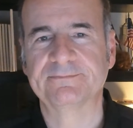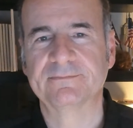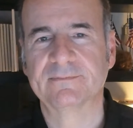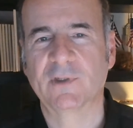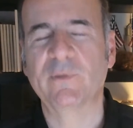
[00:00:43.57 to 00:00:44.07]

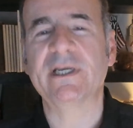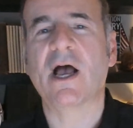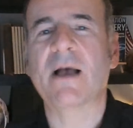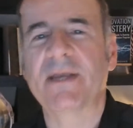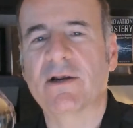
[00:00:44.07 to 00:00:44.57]
We
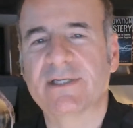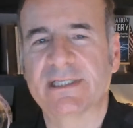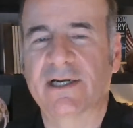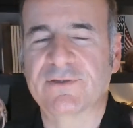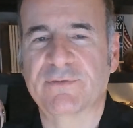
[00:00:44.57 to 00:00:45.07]
copy our
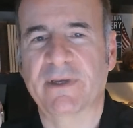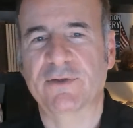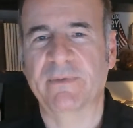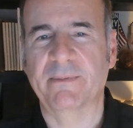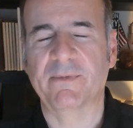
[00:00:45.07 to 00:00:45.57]
desires from other
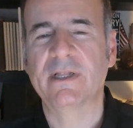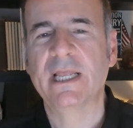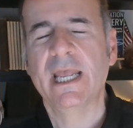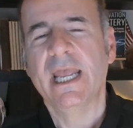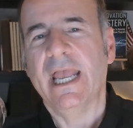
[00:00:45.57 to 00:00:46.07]
people.
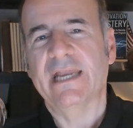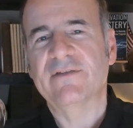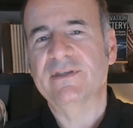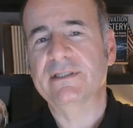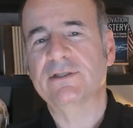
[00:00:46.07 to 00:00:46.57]
And if
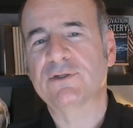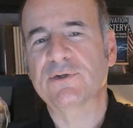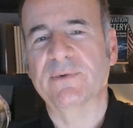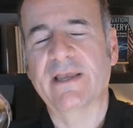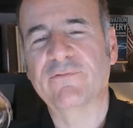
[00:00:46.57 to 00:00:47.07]
this is
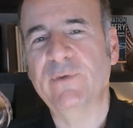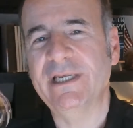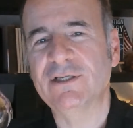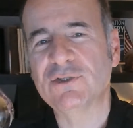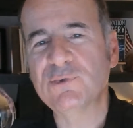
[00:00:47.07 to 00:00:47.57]
true, if we
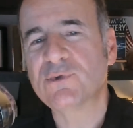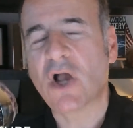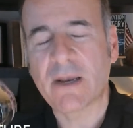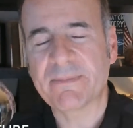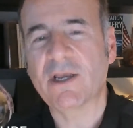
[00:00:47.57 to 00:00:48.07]
do
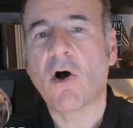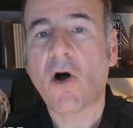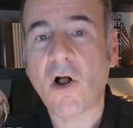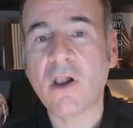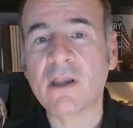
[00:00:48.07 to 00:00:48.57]
copy
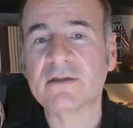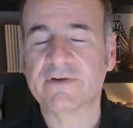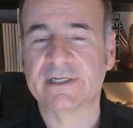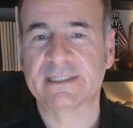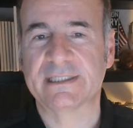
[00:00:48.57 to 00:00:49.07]
all of our
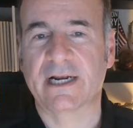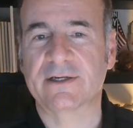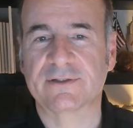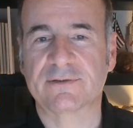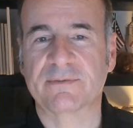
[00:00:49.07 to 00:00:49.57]

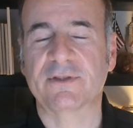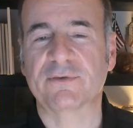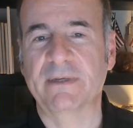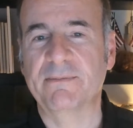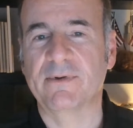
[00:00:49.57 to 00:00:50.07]
desires from other
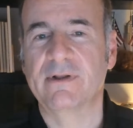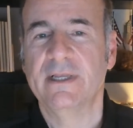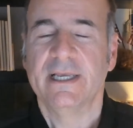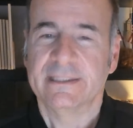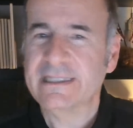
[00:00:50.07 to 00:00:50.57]
people,
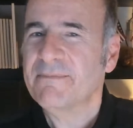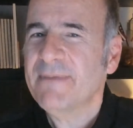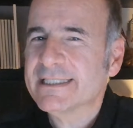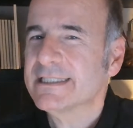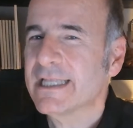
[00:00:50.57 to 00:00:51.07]
then that
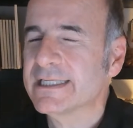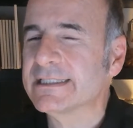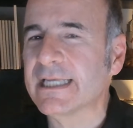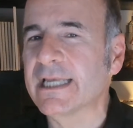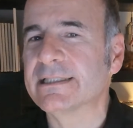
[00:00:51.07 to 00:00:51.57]
makes a lot of
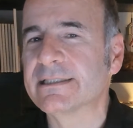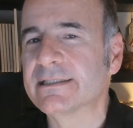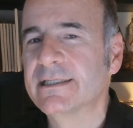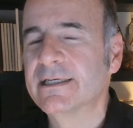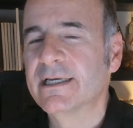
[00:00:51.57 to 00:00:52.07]
sense
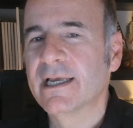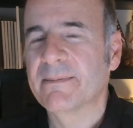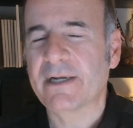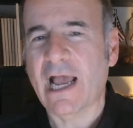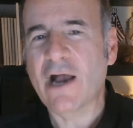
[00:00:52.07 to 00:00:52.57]

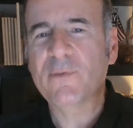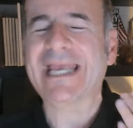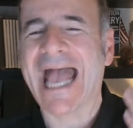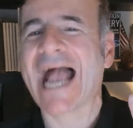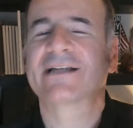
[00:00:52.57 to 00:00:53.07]
about how we
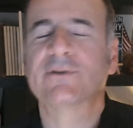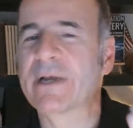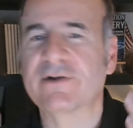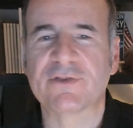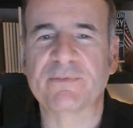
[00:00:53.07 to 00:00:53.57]
act
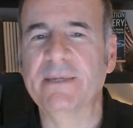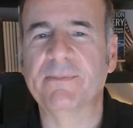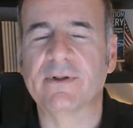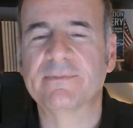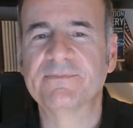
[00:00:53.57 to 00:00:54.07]
around other
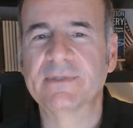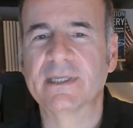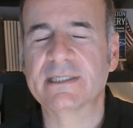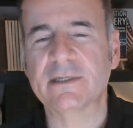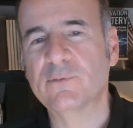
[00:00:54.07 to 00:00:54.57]
people. Is that